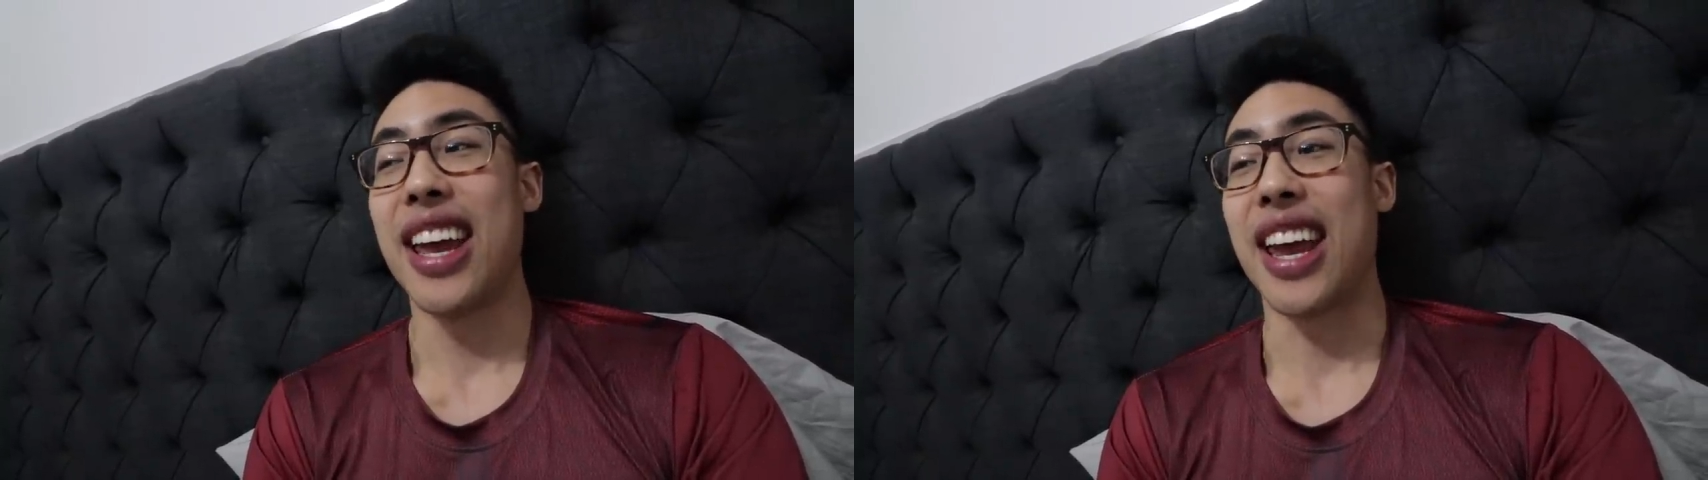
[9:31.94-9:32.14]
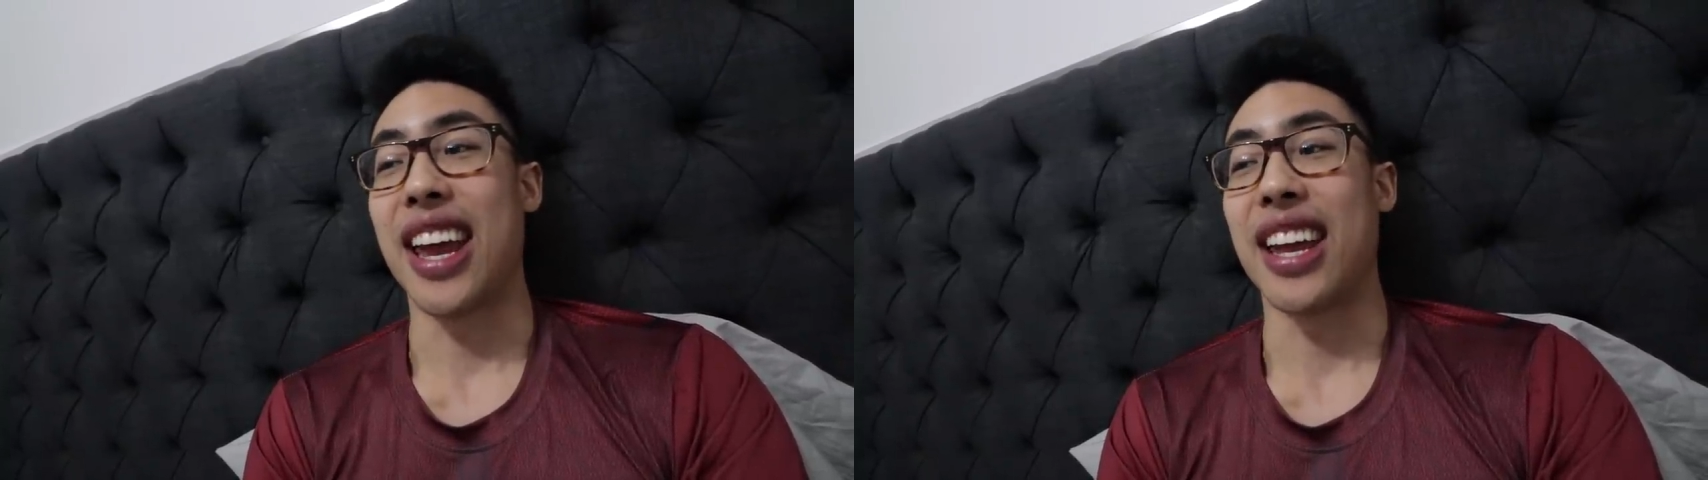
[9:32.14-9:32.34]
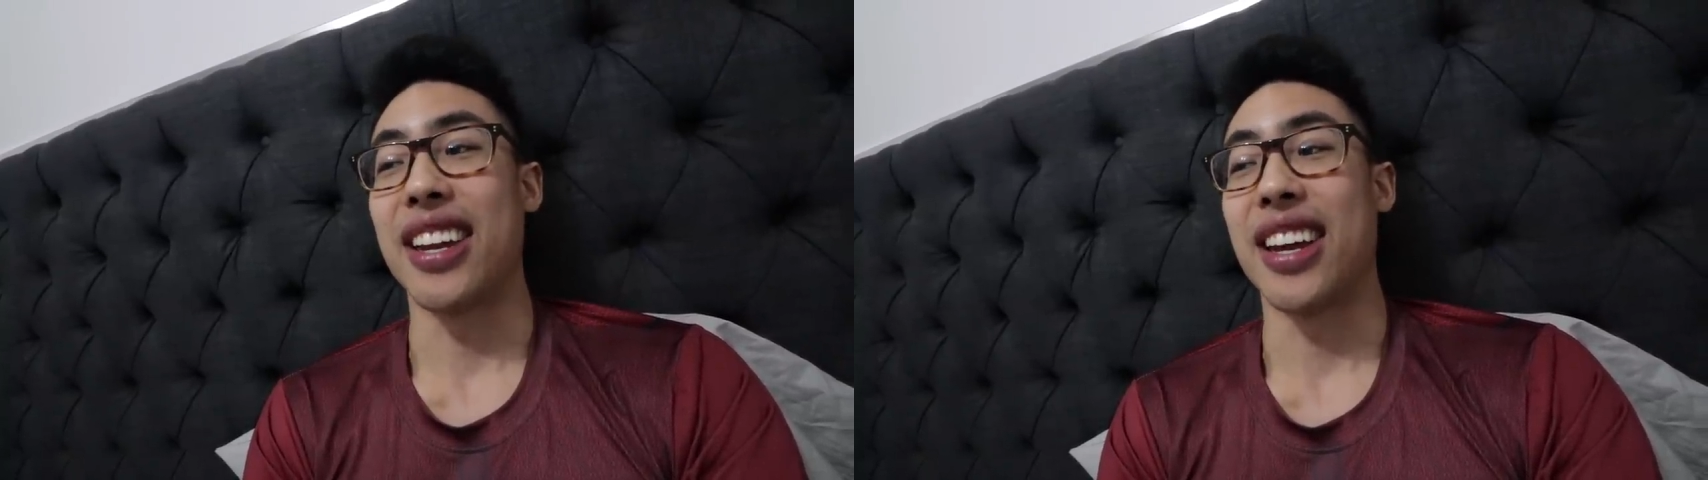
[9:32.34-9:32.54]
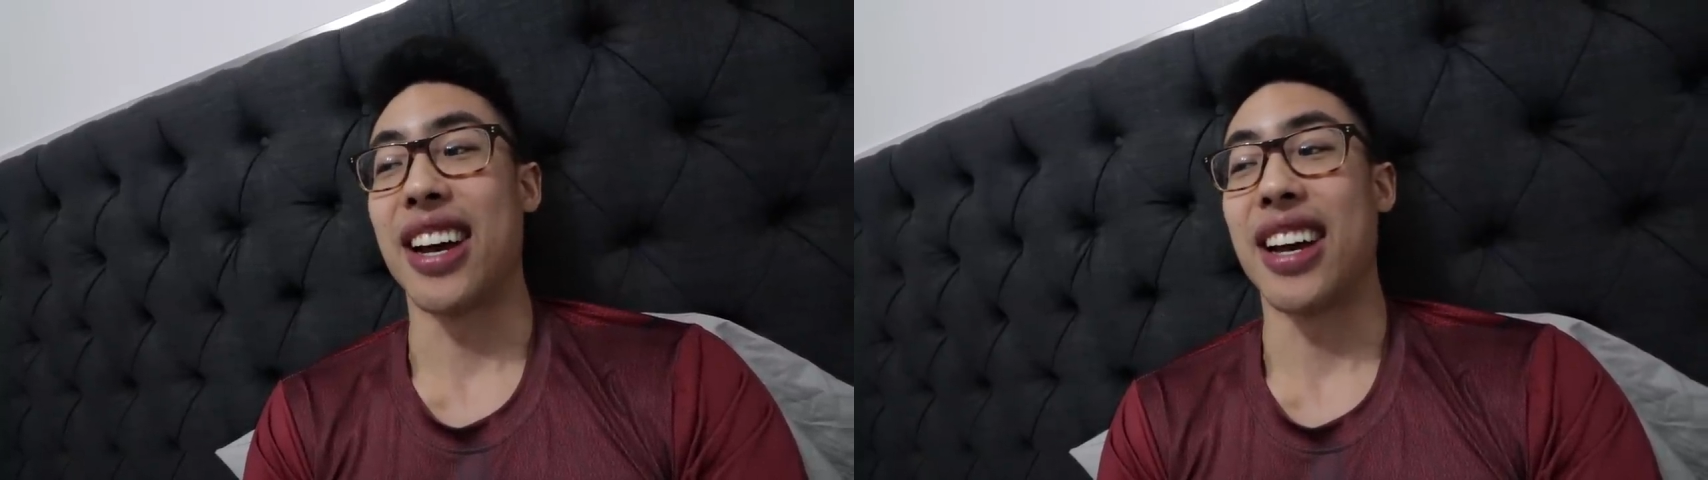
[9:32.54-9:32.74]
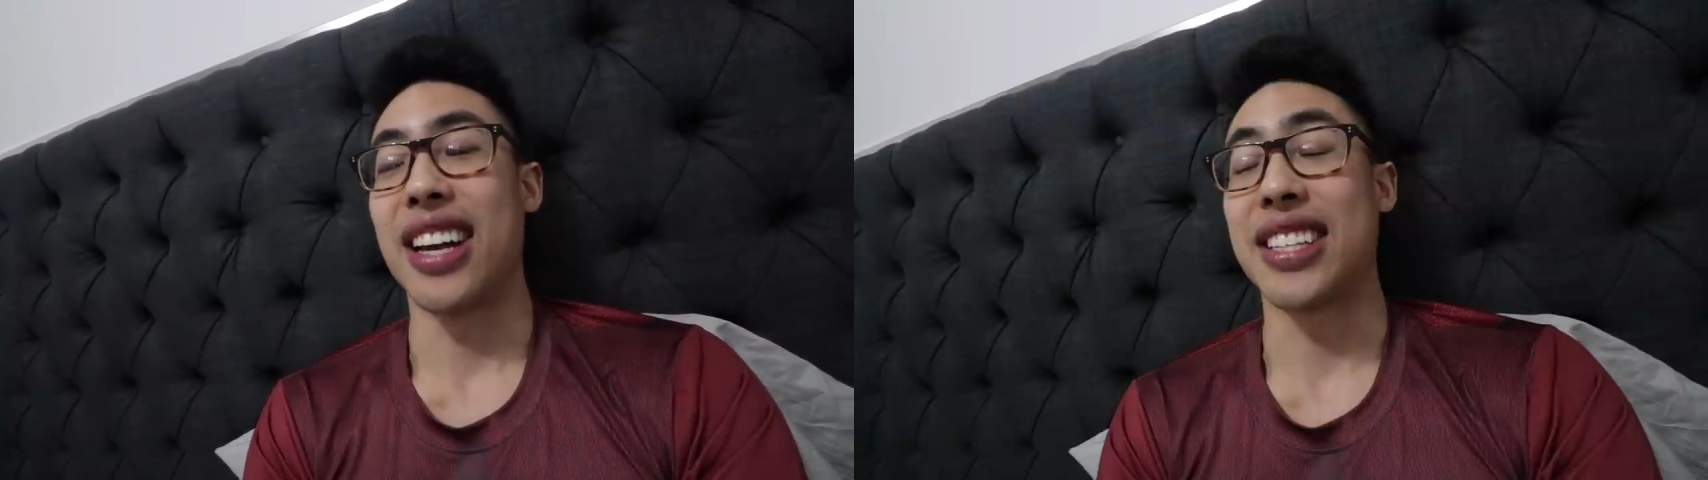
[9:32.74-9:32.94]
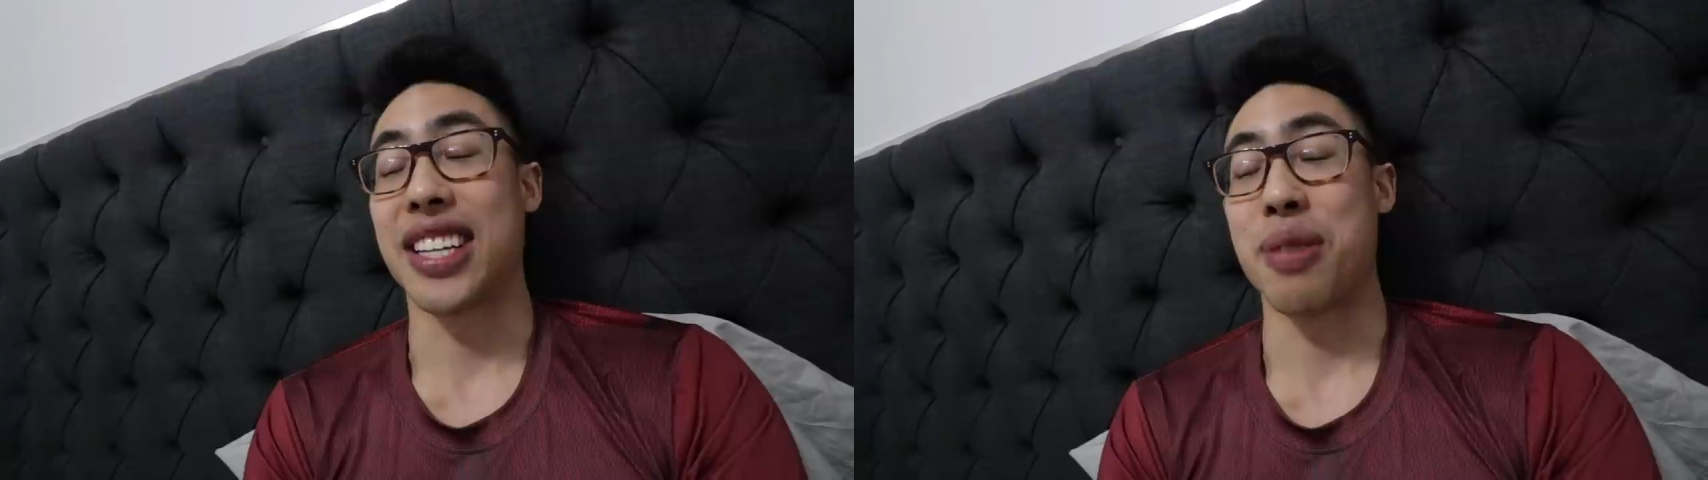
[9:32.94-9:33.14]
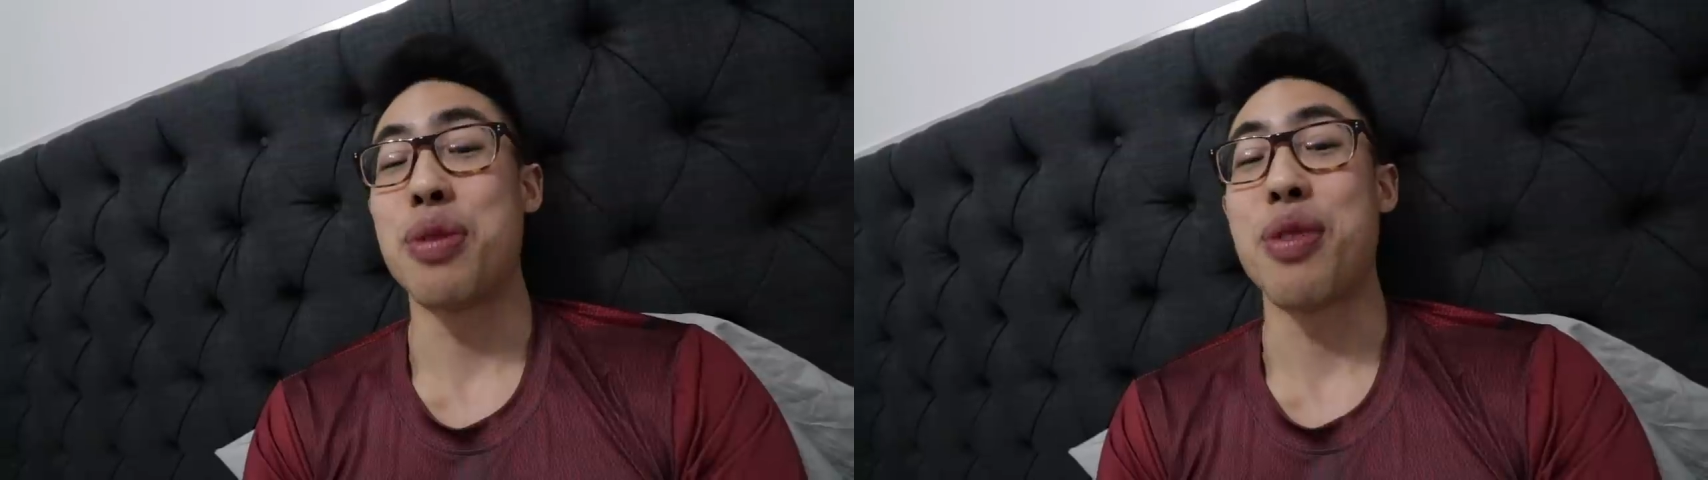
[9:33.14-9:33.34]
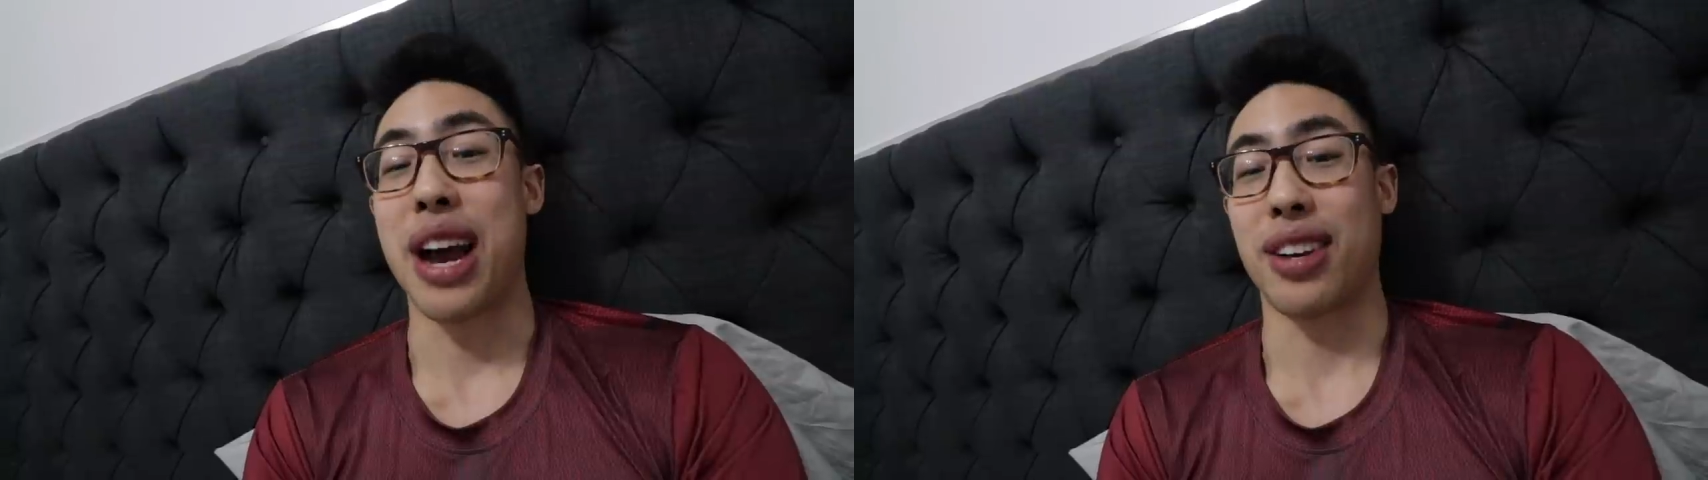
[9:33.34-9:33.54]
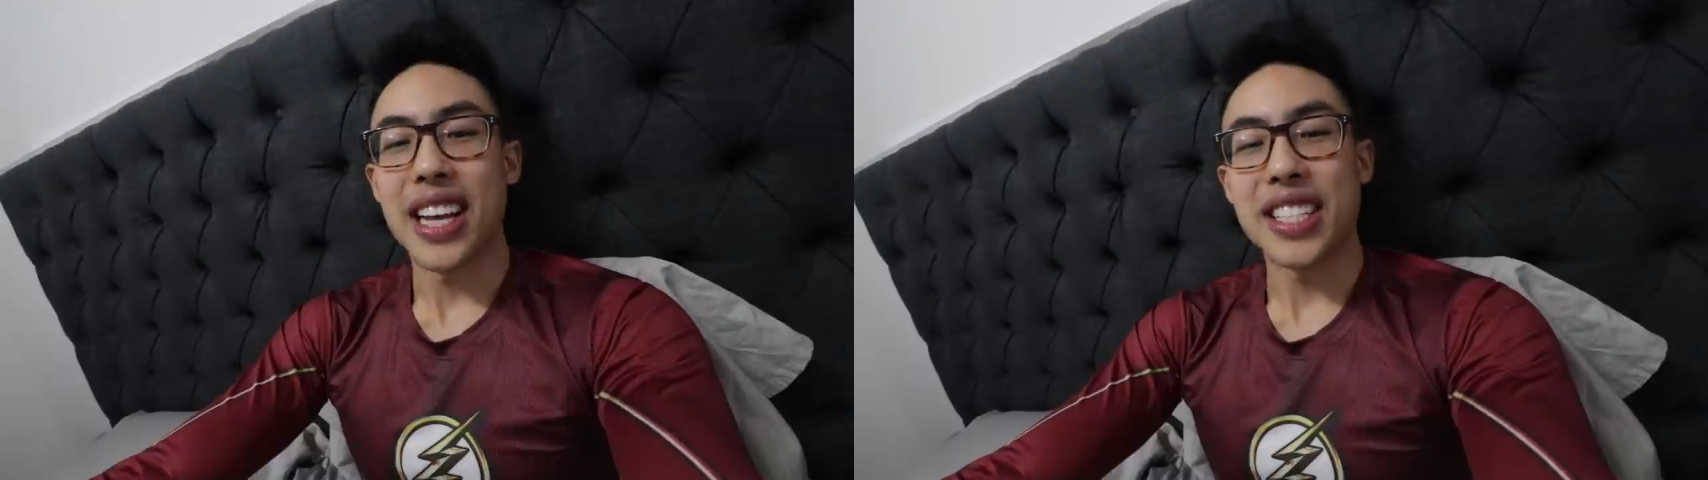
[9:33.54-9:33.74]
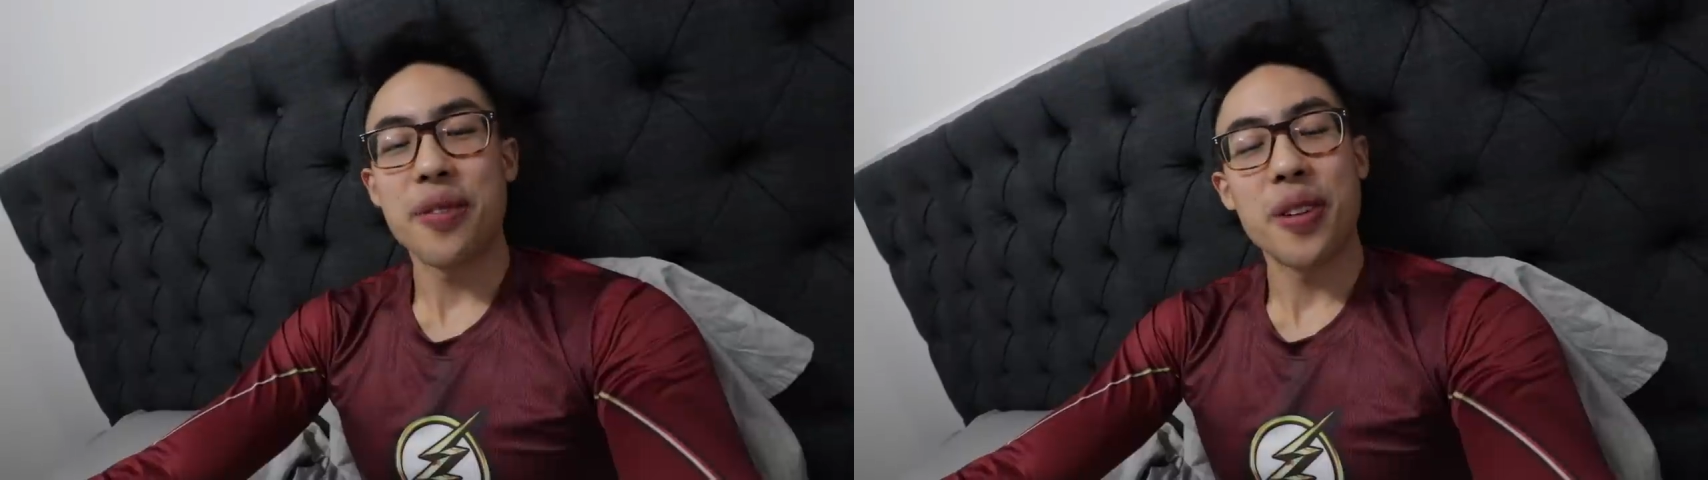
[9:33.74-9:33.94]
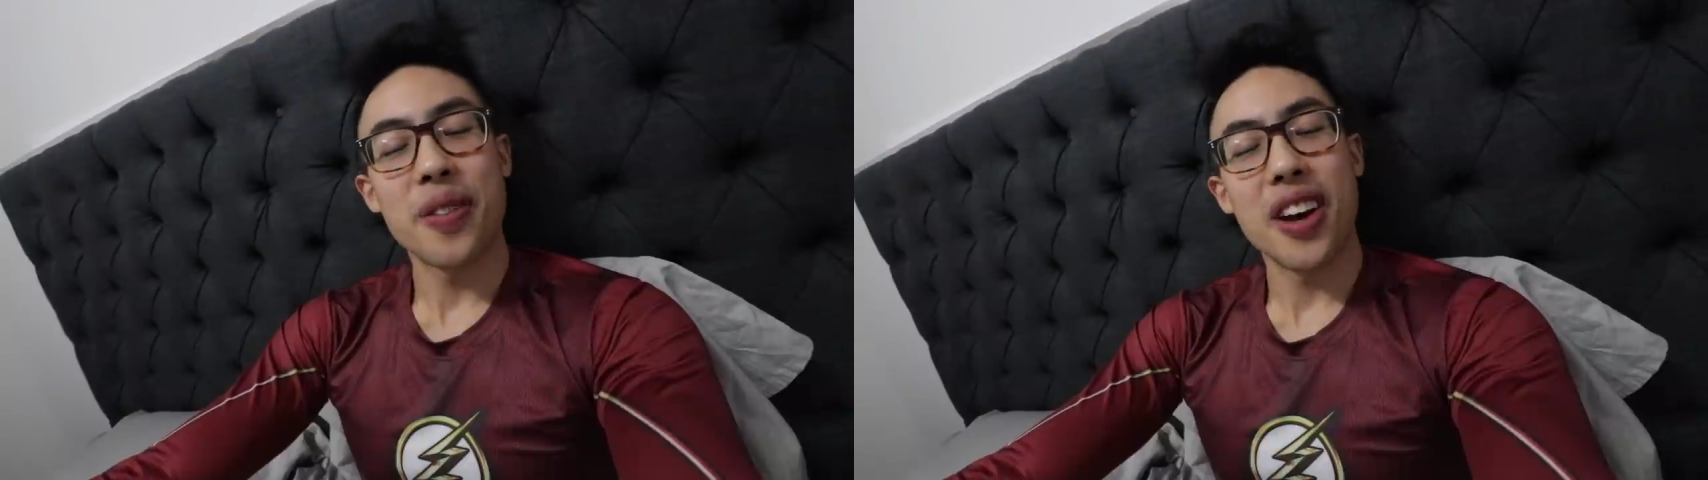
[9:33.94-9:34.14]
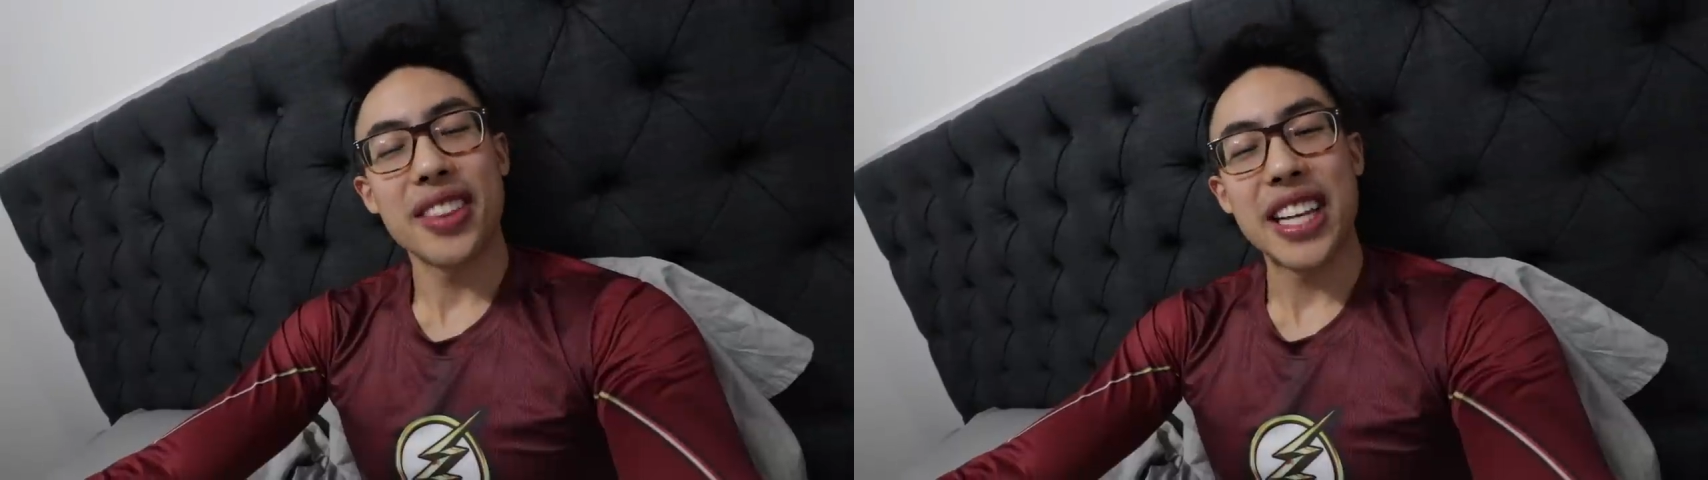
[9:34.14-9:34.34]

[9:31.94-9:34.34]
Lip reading: And it's going to be rowdy. That's it for the vlog.